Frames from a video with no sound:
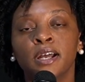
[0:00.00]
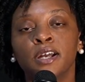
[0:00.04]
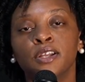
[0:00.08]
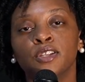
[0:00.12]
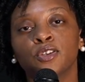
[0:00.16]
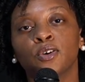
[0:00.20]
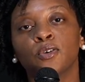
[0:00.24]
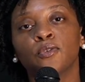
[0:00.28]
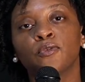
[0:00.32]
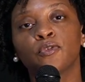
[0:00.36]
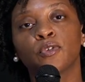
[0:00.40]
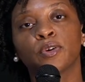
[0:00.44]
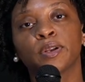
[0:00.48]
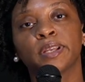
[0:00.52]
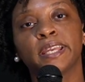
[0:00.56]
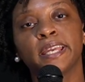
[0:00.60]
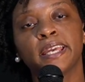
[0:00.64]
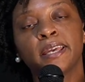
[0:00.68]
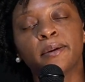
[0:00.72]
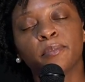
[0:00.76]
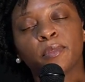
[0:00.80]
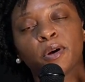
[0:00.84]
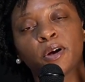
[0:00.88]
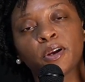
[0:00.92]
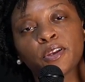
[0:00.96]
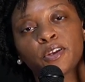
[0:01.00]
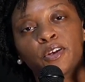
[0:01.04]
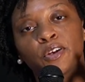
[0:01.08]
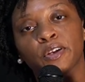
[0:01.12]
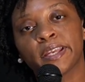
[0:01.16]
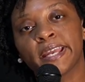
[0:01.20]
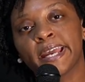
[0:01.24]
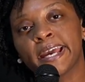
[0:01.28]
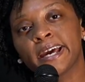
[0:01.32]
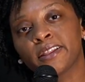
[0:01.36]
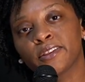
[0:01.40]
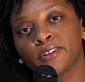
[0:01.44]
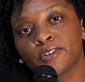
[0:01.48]
Don't forget, mark your
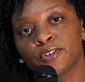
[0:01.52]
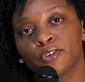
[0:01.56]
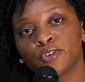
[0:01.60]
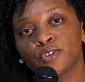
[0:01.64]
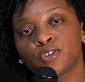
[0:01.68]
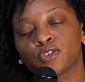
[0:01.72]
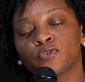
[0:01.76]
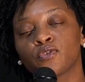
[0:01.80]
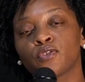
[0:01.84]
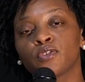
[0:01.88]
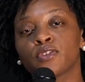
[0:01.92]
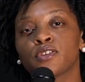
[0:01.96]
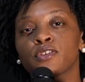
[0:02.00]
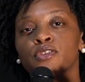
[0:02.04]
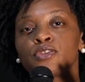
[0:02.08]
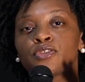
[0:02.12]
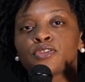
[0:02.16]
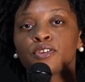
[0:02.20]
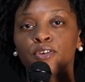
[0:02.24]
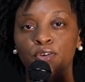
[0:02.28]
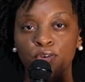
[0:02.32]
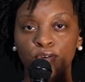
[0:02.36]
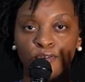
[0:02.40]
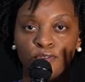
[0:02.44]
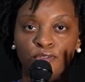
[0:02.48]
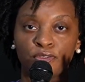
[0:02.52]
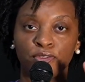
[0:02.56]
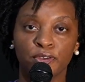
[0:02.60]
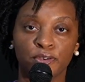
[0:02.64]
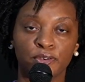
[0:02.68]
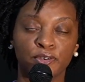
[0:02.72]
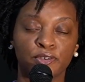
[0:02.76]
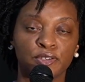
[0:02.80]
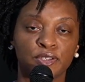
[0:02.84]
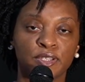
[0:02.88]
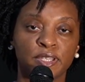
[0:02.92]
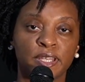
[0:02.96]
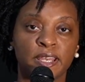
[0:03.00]
calendars for the third
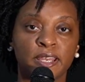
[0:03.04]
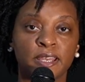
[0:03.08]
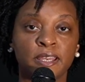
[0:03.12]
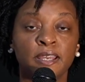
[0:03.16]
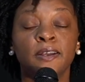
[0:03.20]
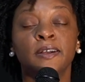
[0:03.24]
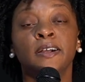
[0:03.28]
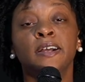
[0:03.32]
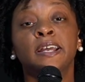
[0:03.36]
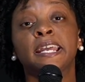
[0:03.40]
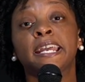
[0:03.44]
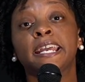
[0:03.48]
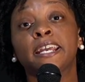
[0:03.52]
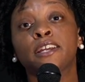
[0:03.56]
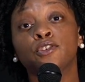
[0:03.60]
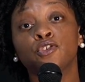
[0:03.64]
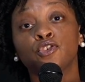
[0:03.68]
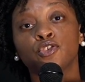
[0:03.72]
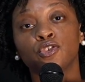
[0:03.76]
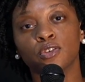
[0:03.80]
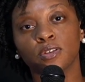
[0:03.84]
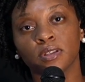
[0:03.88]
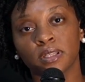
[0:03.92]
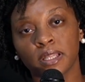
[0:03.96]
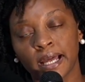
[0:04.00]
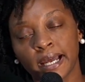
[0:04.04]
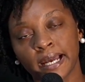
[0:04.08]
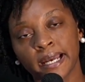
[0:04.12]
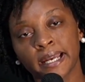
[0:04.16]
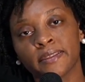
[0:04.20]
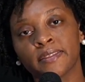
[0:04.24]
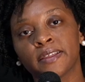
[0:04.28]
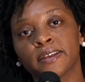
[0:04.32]
Thursday in July.